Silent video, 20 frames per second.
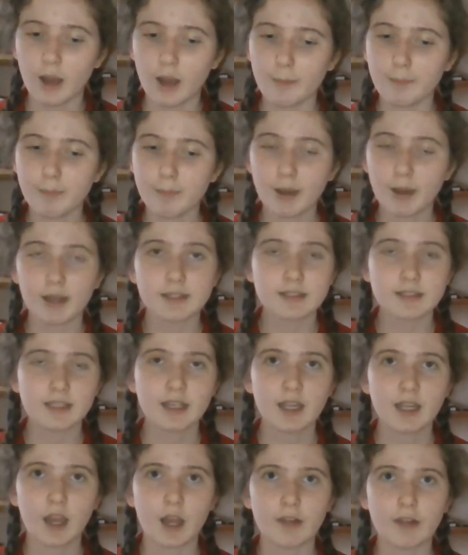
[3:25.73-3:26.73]

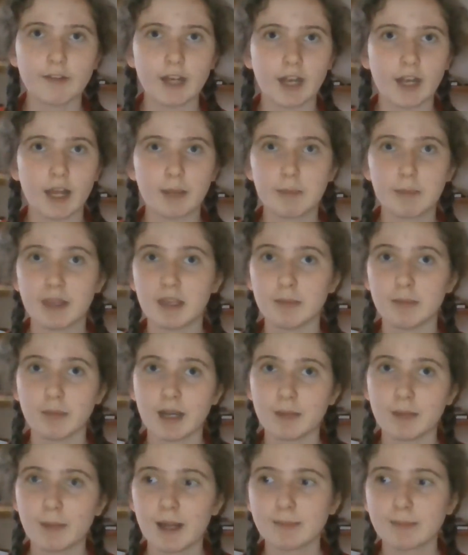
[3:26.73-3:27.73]
Personally, I really like making
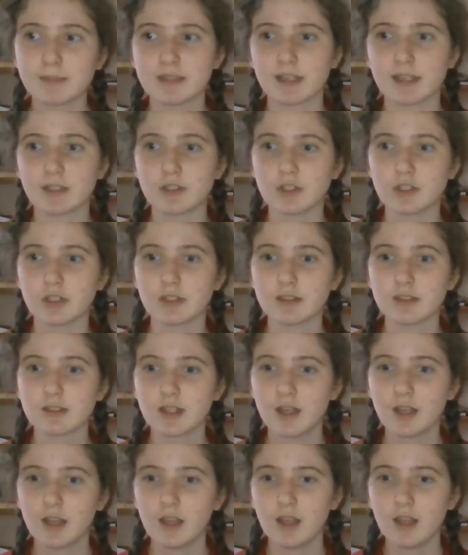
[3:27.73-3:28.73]
mind maps. That's just,
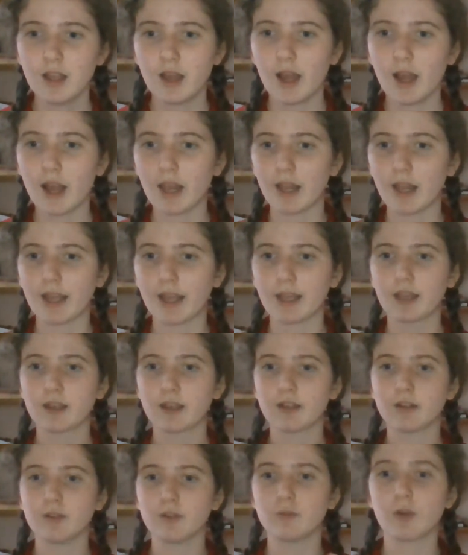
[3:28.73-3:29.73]
I
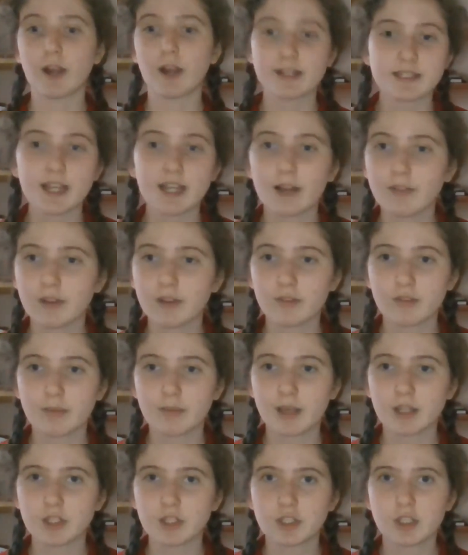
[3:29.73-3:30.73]
like writing out the
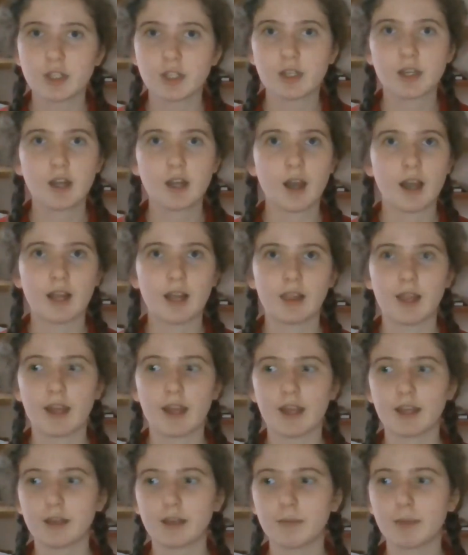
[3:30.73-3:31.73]
information, I
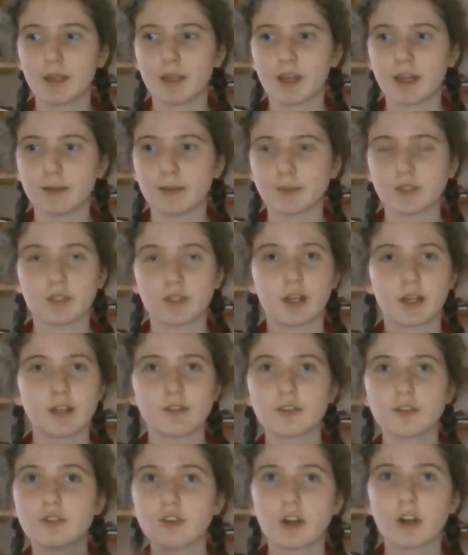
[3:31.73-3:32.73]
like being able to kind
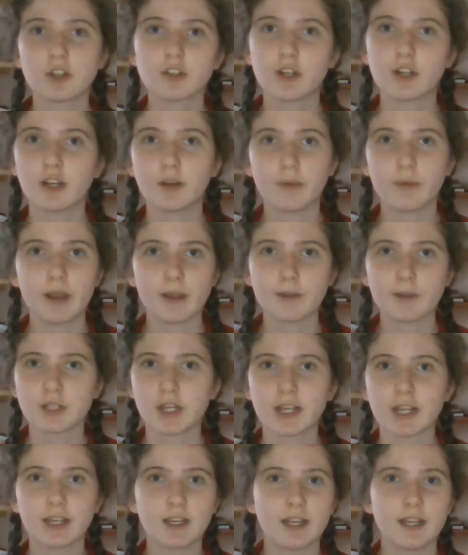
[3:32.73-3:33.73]
of structure it in a way
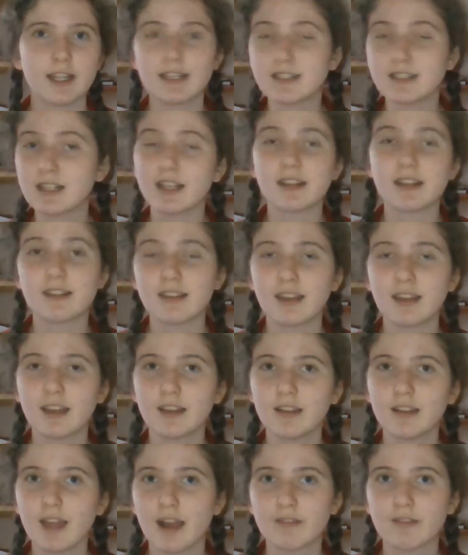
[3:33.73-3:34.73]
which I can easily
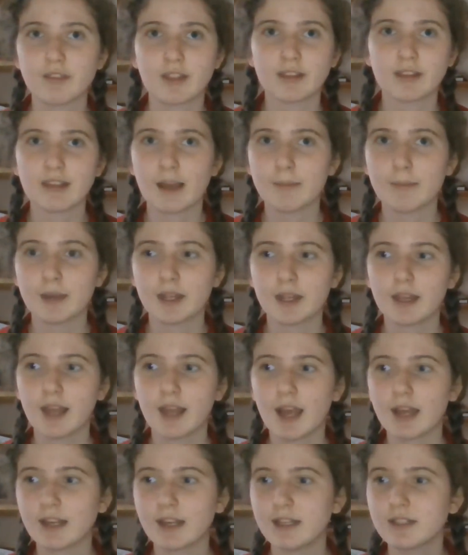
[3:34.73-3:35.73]
see everything's happening,
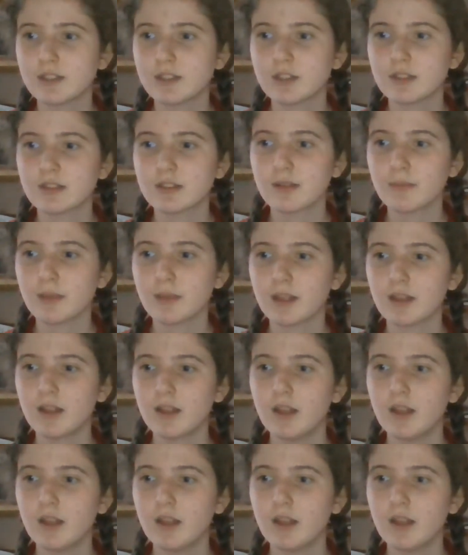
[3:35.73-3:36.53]
and it's just something